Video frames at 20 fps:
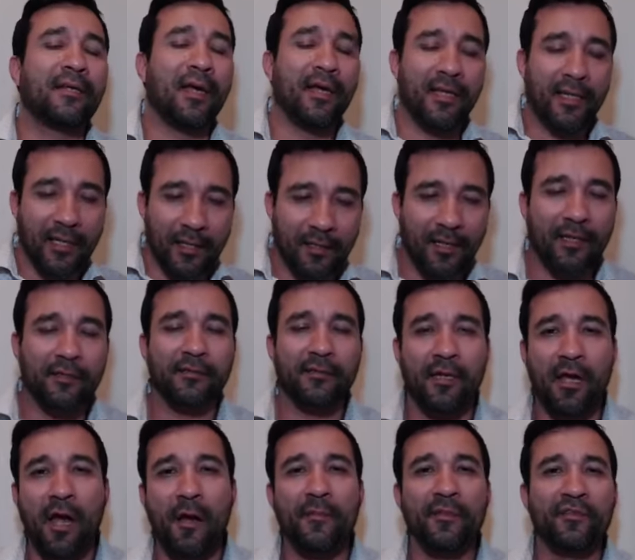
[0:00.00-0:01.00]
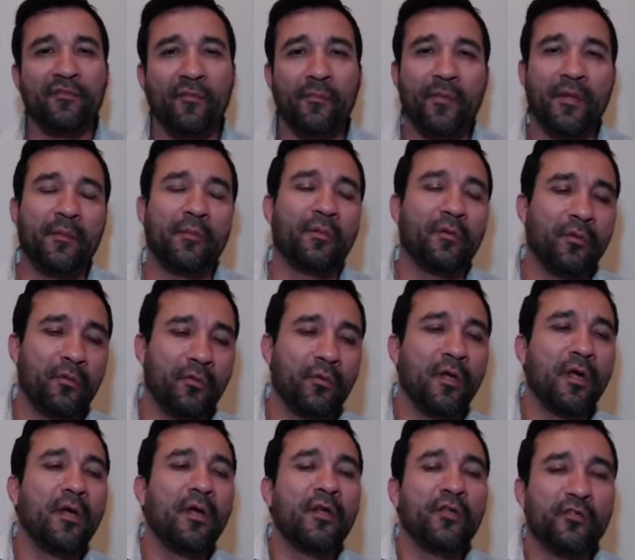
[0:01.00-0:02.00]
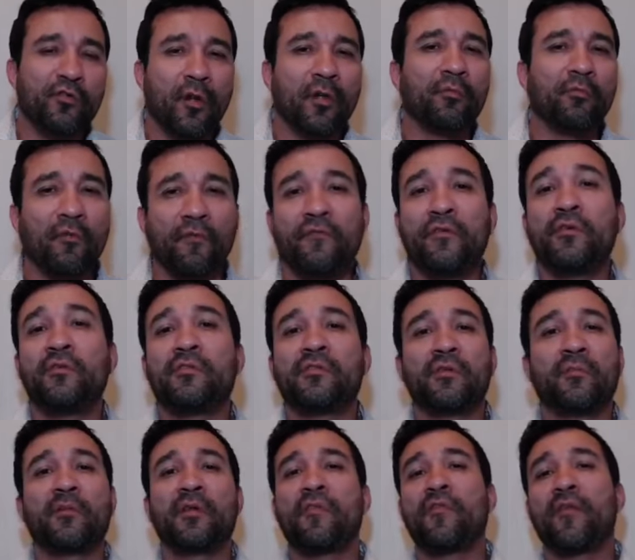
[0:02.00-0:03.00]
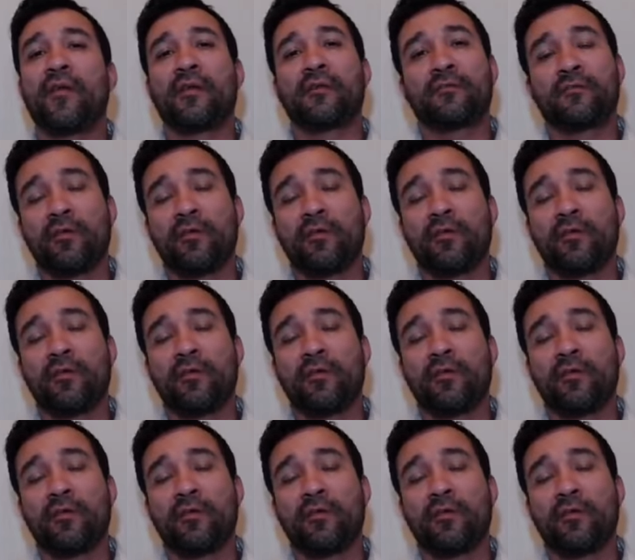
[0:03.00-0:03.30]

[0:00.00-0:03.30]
I get lots of comments from people who try to refute some of the things.